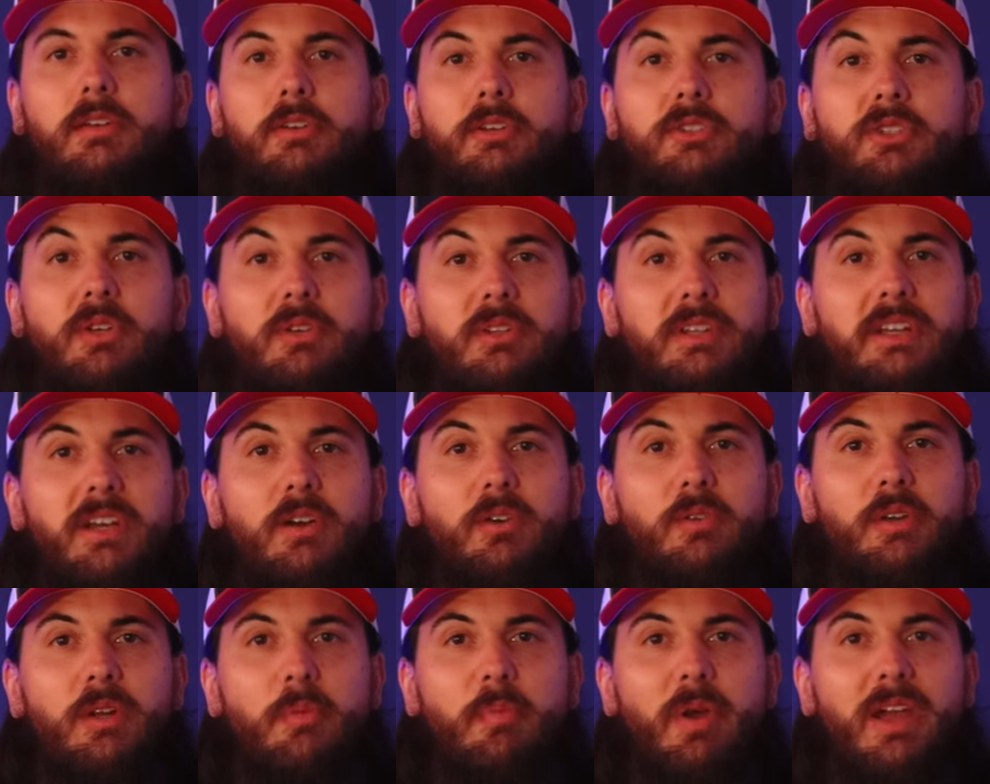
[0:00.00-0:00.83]
You're certainly
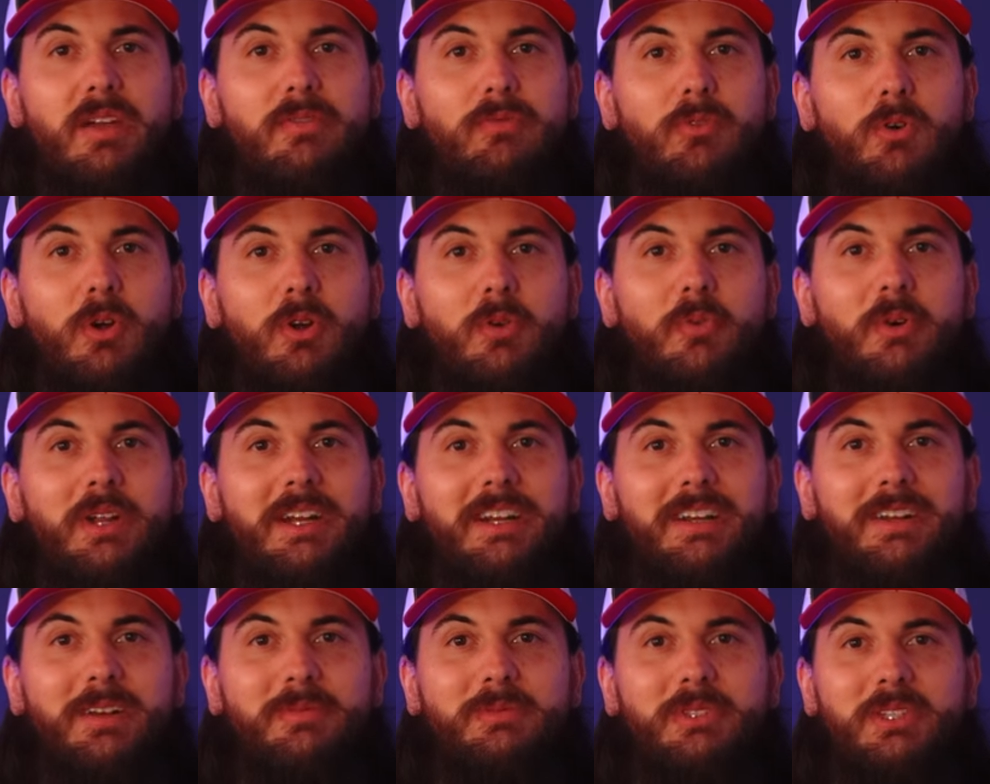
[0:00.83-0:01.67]
going to pay for it when
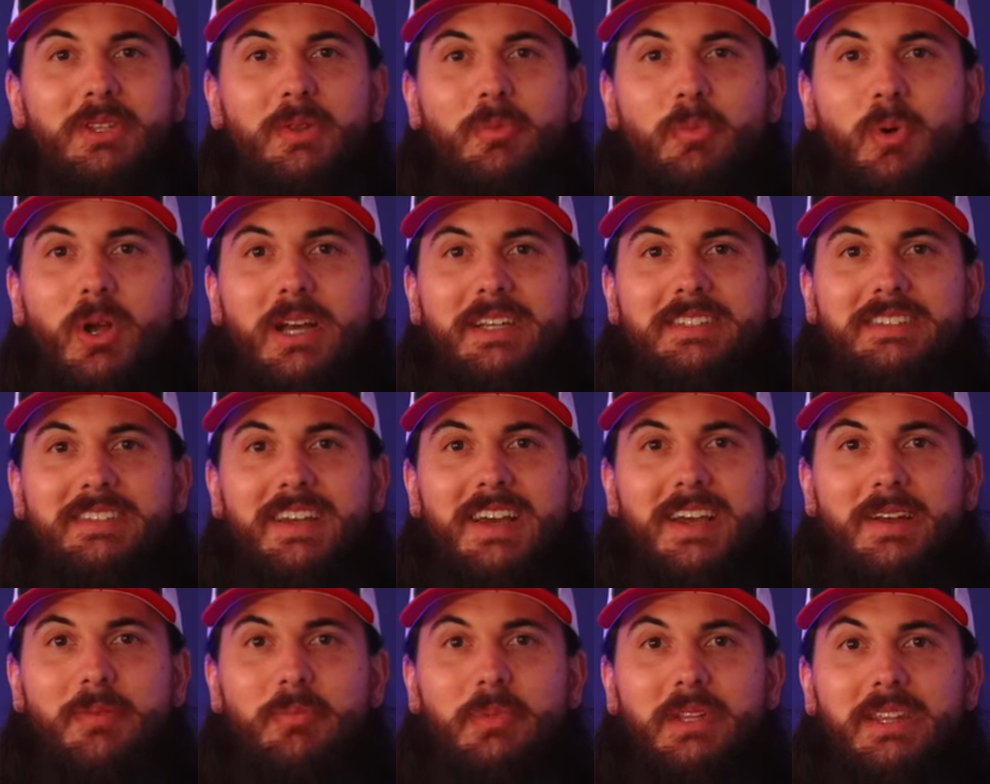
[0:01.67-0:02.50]
it comes to the price
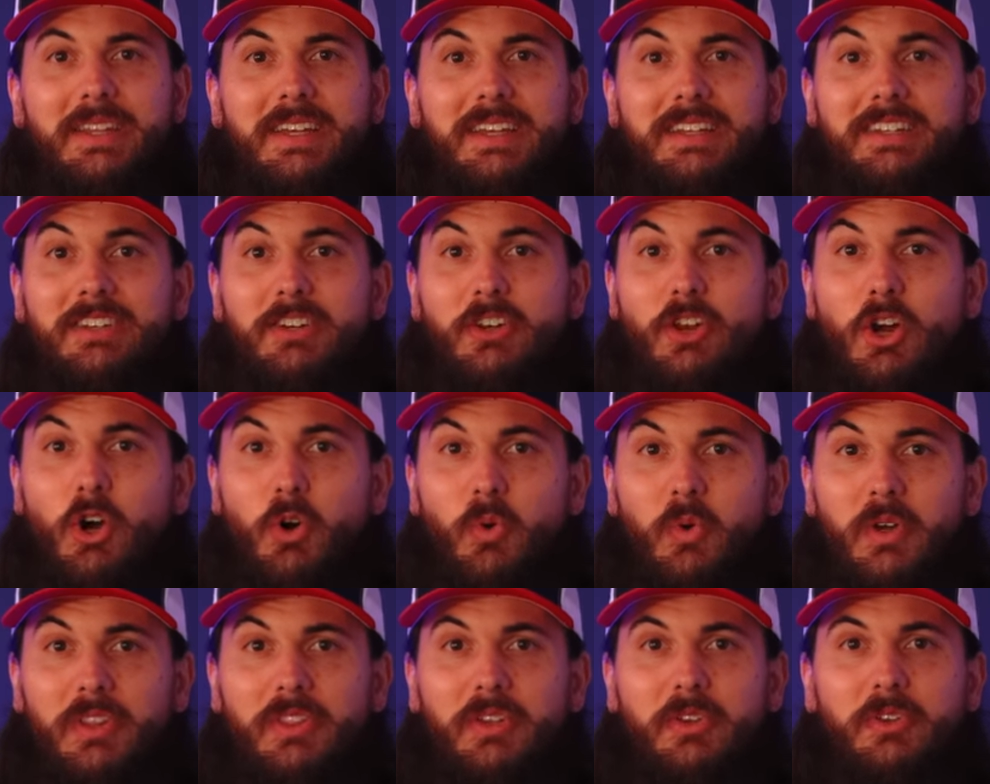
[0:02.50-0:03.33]
tag, but they know
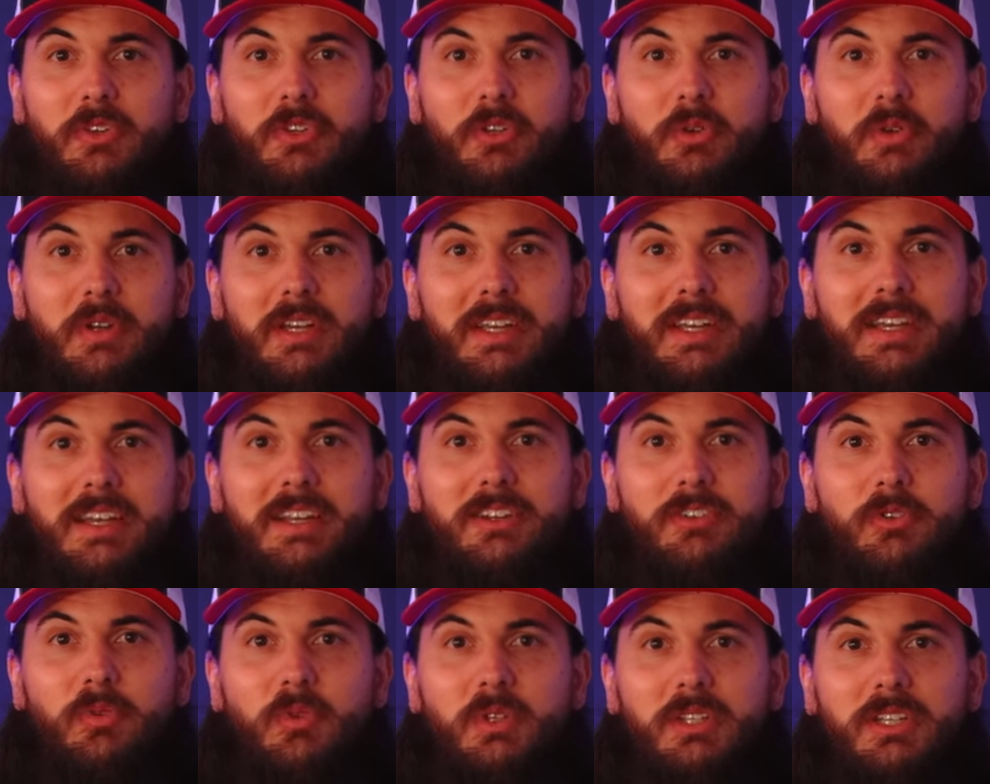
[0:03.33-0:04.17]
what they're doing and
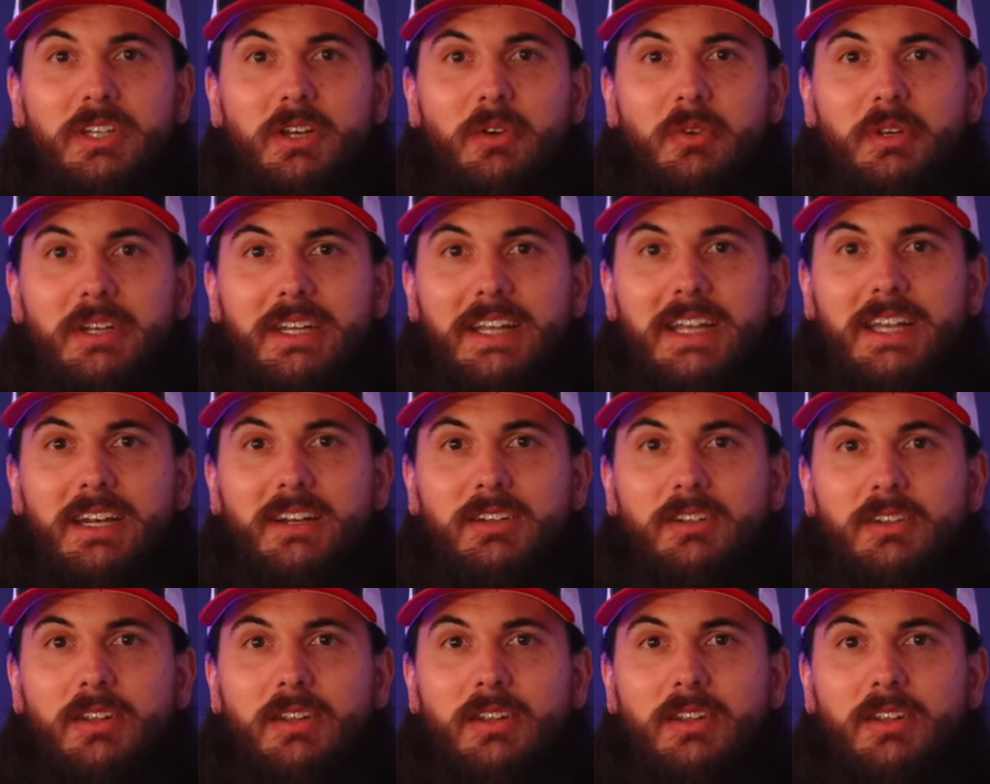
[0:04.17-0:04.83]
you're really going to get a